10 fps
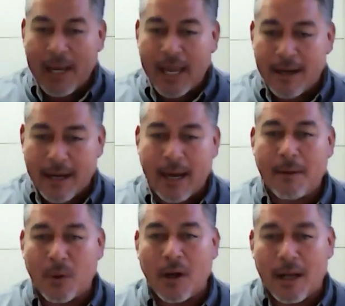you had a
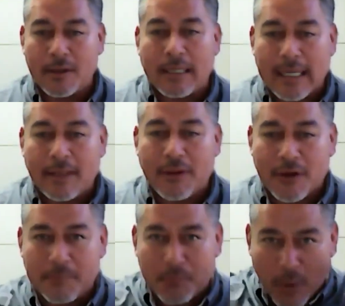camera underneath,
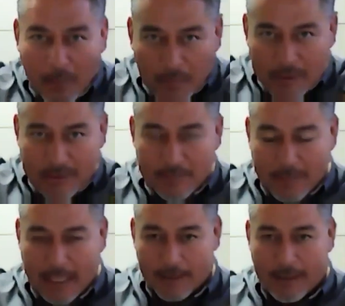you could probably see
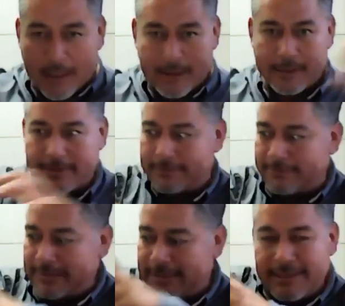my hair like this,
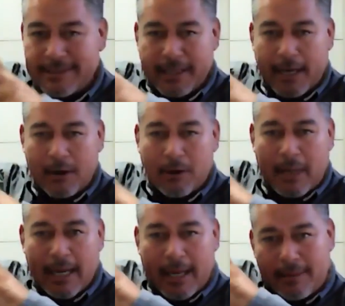and the hair on
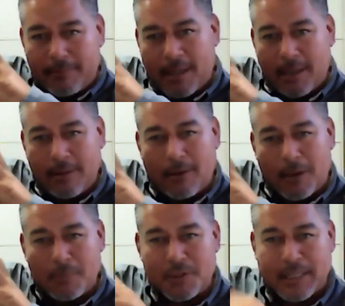my
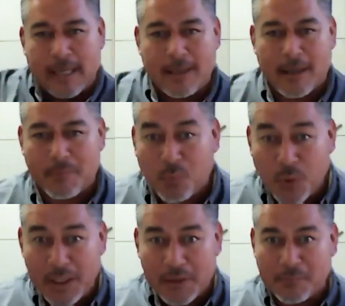arms stand up
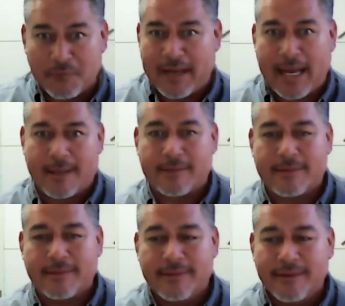real
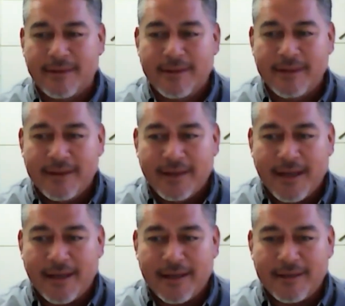fast.
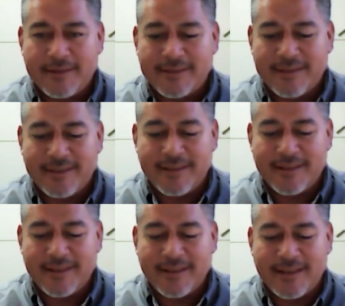And
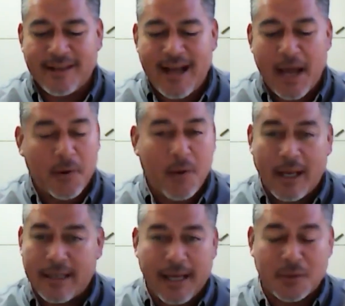I don't know,
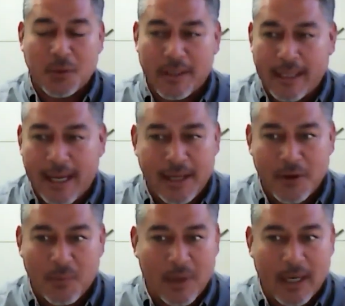I told the lady,
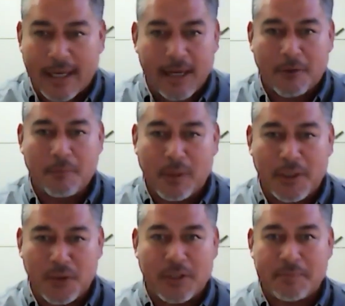you know what, I can't
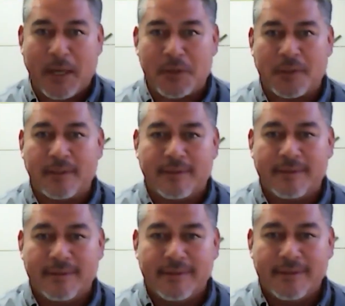complete your inspection.
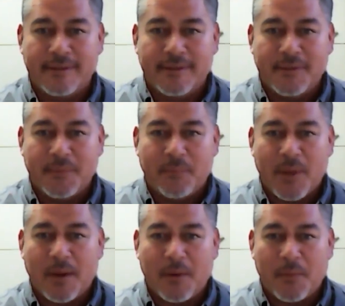
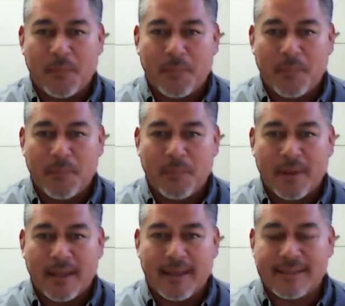You know,
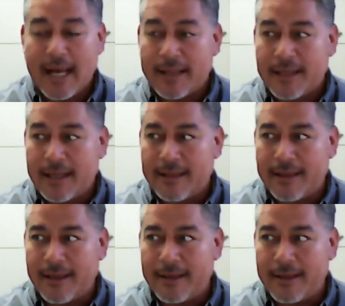it's not that